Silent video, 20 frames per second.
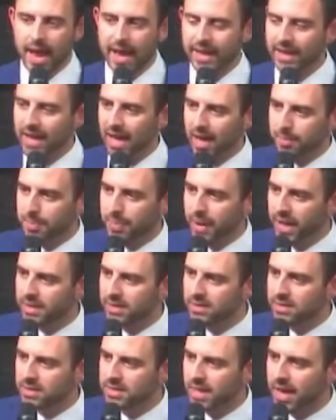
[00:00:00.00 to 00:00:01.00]
a
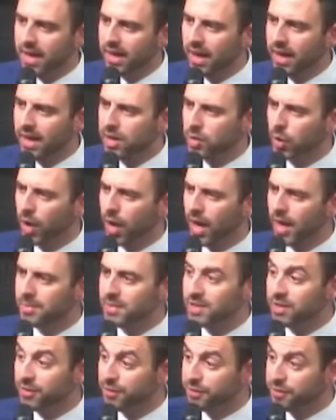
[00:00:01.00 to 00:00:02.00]
campaign to take a
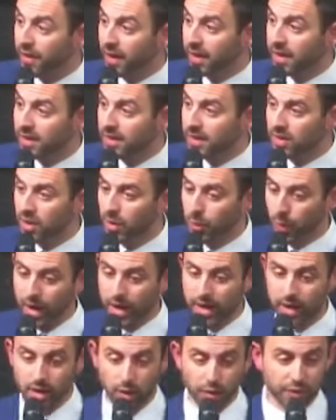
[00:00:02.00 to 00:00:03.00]
crime defined in the
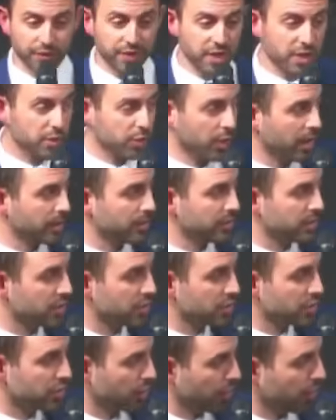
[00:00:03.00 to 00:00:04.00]
wake of the crimes
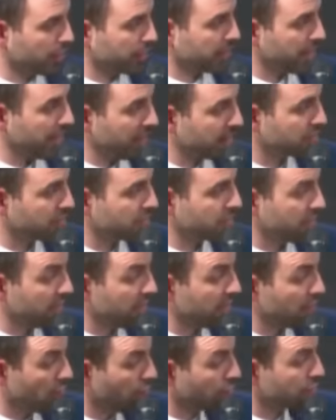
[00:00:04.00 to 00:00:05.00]
that shock the history,
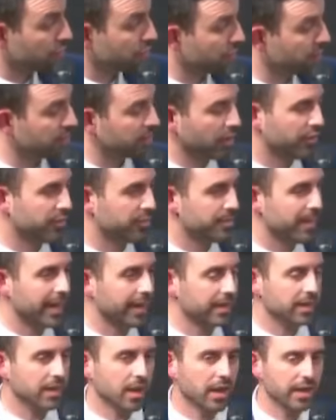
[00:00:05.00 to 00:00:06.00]
the conscience of
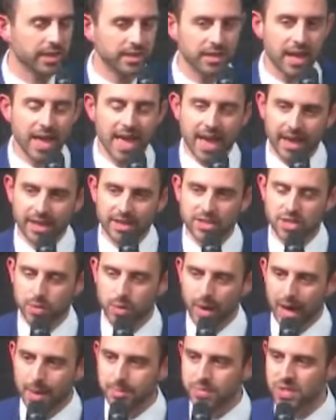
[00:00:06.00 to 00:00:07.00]
mankind, and
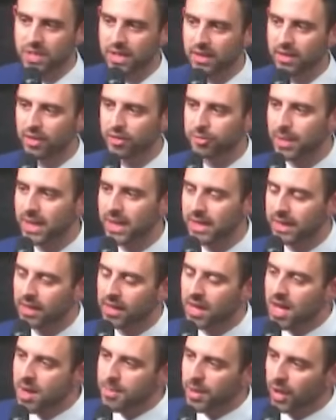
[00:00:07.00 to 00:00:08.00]
to empty it of
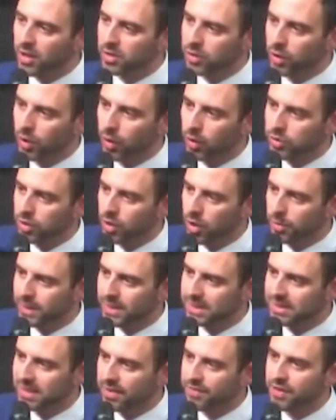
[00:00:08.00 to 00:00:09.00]
meaning. Because on
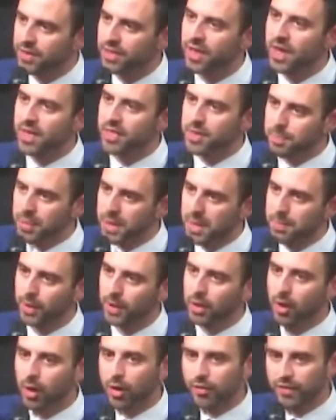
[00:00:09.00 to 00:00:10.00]
October 7th, the
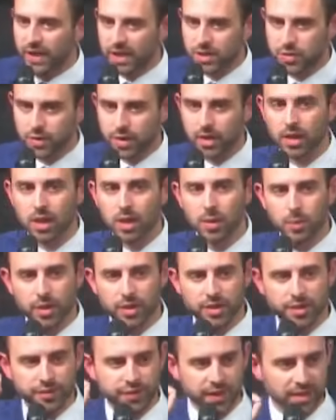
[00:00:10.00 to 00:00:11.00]
people of Israel
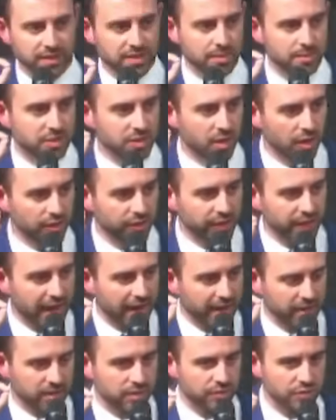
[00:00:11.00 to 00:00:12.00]
were the victims of an
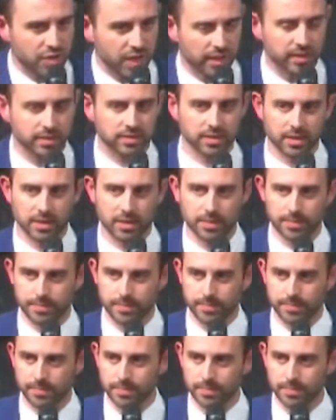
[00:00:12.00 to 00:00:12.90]
act of genocide.